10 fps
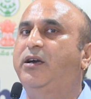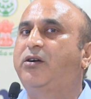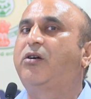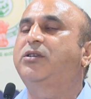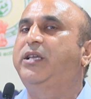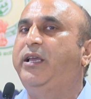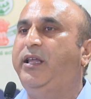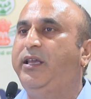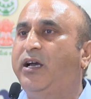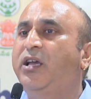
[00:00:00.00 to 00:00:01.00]
across the
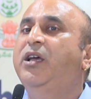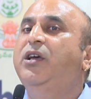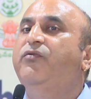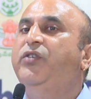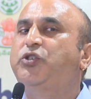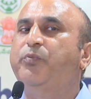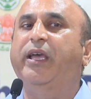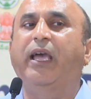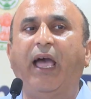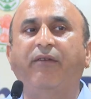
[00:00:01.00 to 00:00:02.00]
area which may
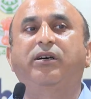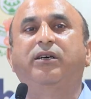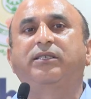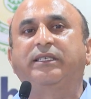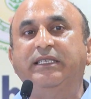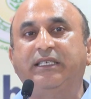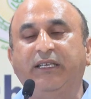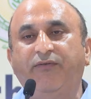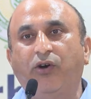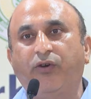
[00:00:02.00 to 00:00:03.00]
have
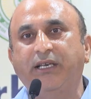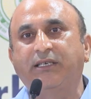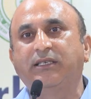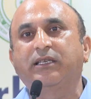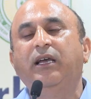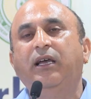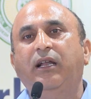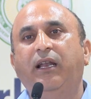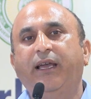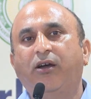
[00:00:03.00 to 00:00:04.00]
sensitive locations
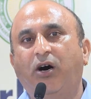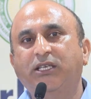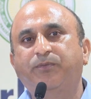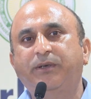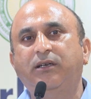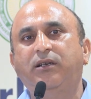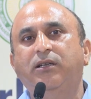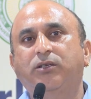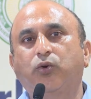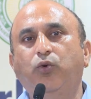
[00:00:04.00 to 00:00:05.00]
like hospital,
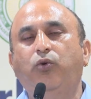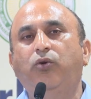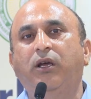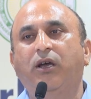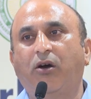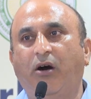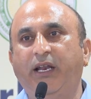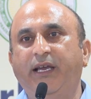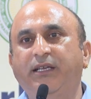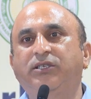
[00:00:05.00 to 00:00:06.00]
school,
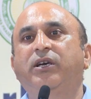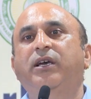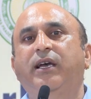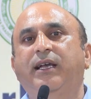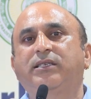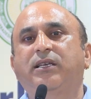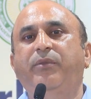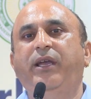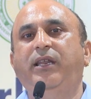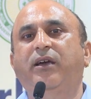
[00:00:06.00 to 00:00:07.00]
college, and some
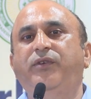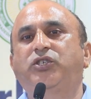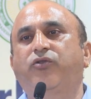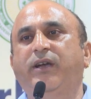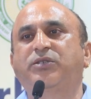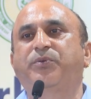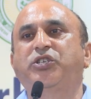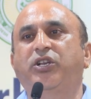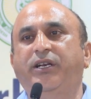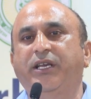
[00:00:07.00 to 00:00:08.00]
area which requires
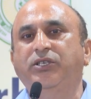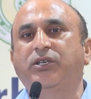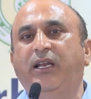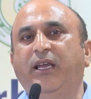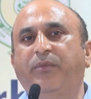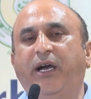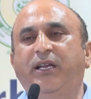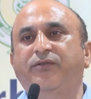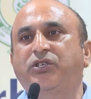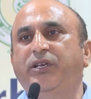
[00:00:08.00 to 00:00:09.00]
special attention like
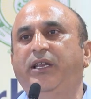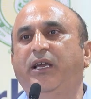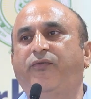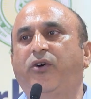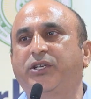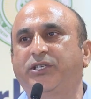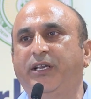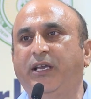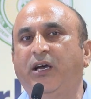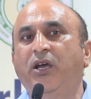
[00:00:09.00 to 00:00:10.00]
biodiversity area, forest
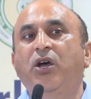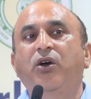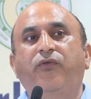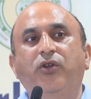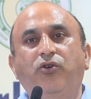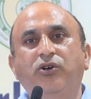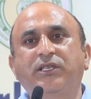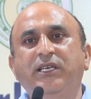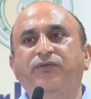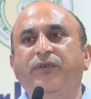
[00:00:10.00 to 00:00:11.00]
area. For those
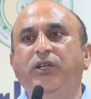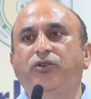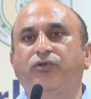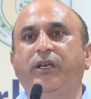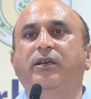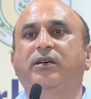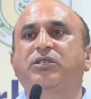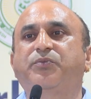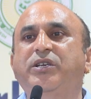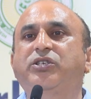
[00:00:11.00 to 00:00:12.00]
things we need to take a
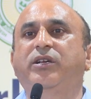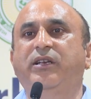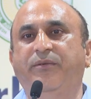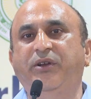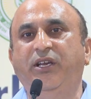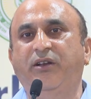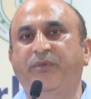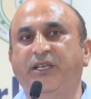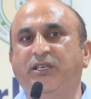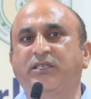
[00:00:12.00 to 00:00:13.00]
special remedial
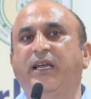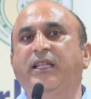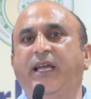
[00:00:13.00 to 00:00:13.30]
measures, and